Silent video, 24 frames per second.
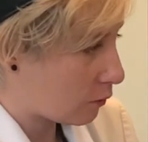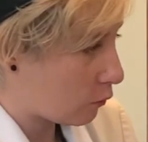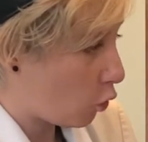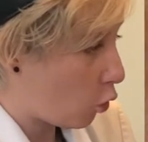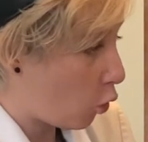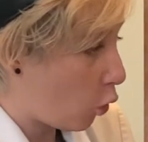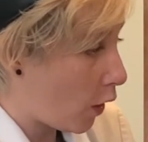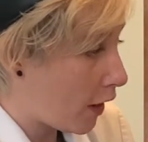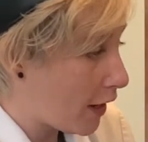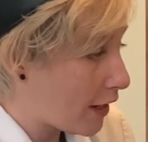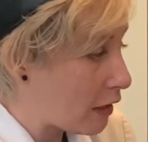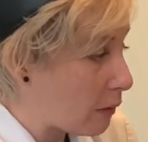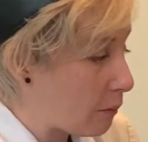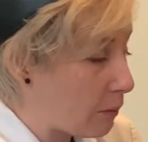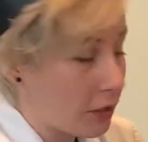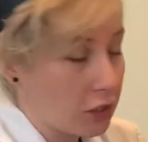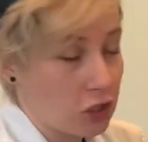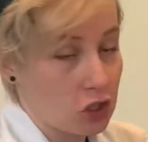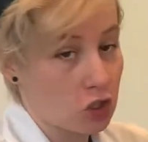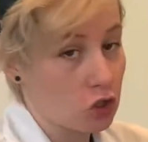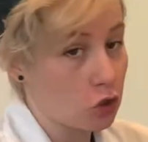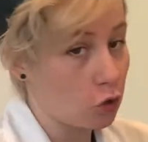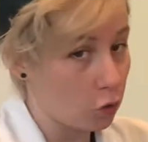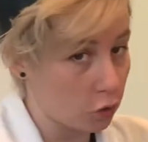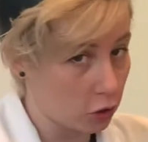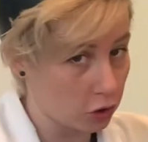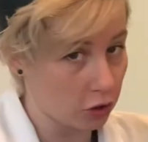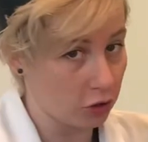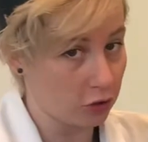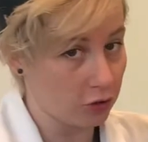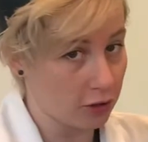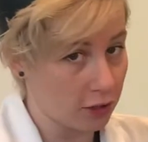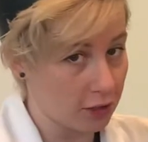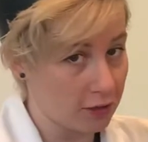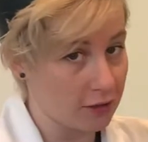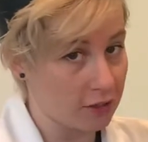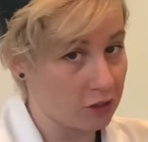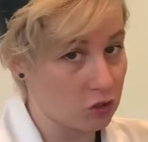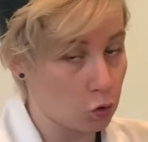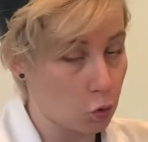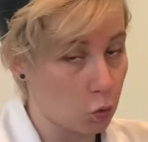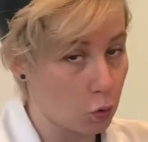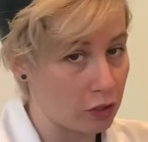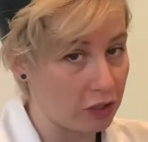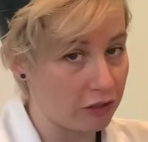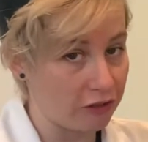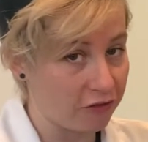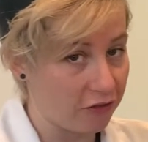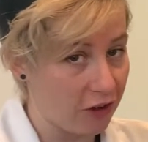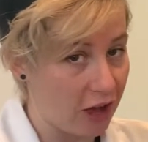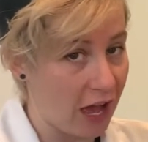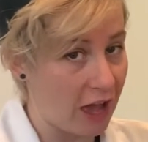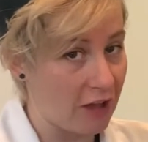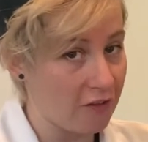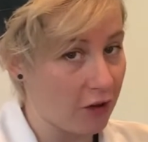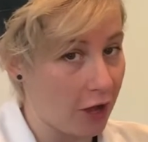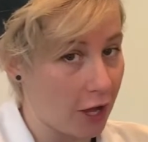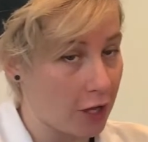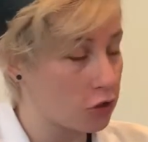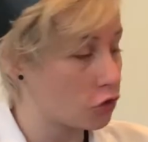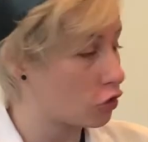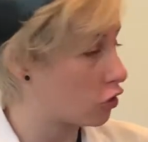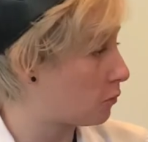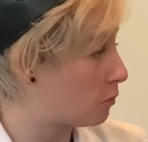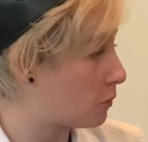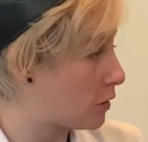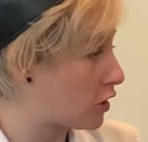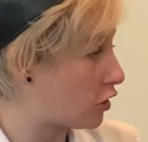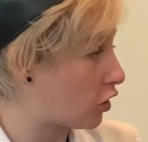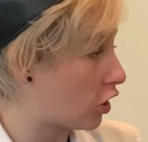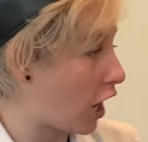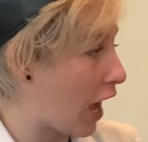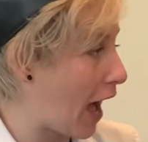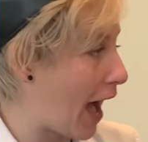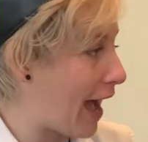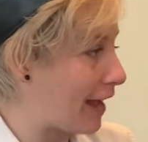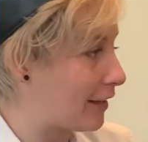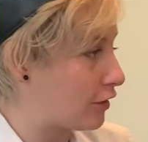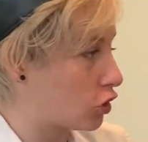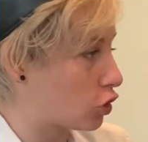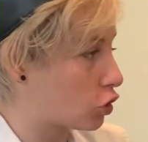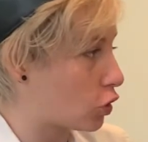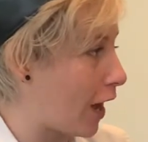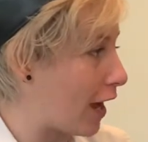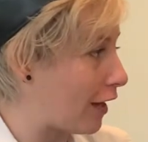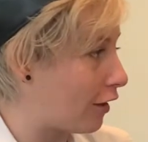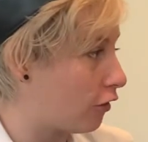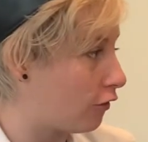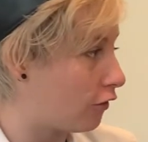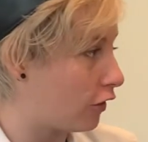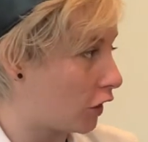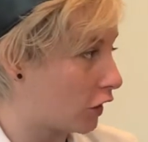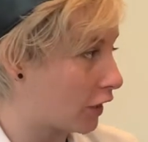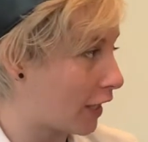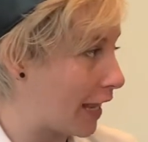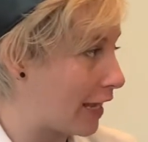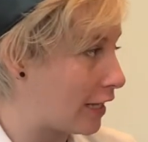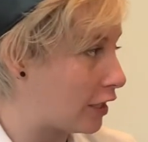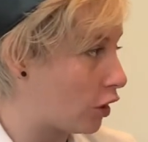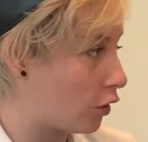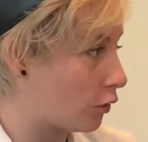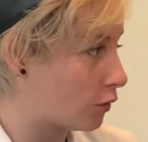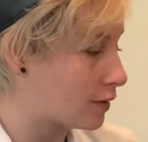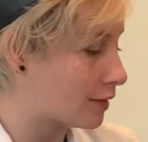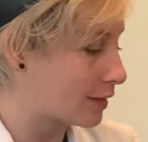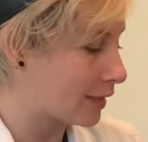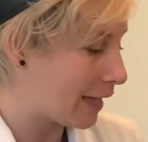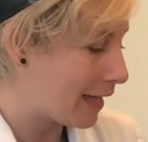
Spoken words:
quite a bit shorter than the 2,500 meter high stratovolcanoes.